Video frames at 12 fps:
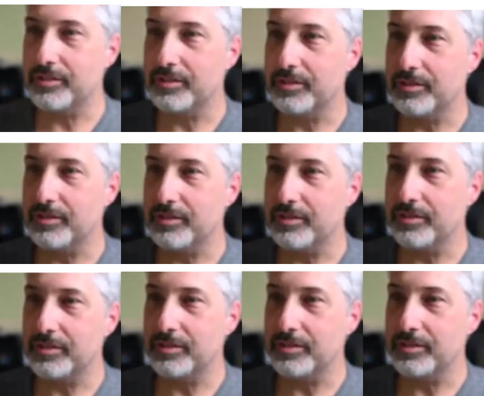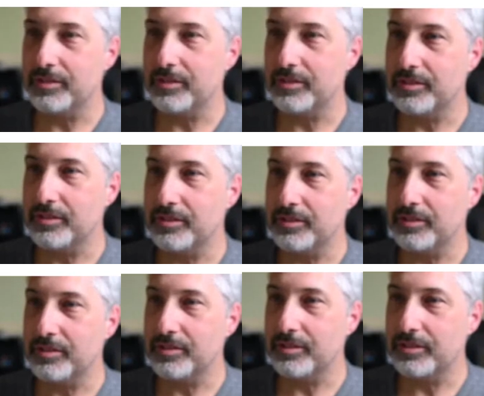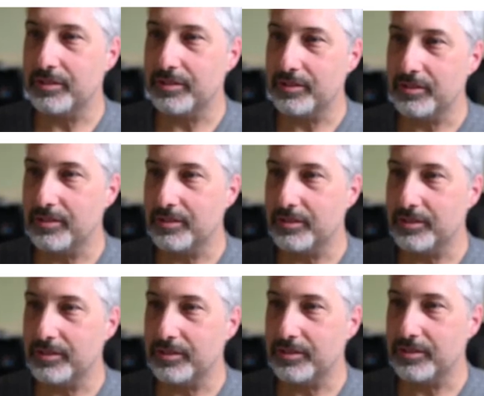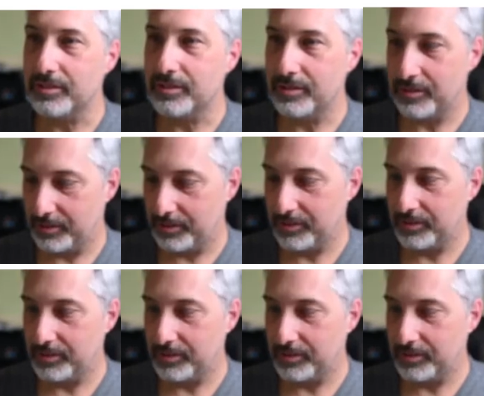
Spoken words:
Nothing is said.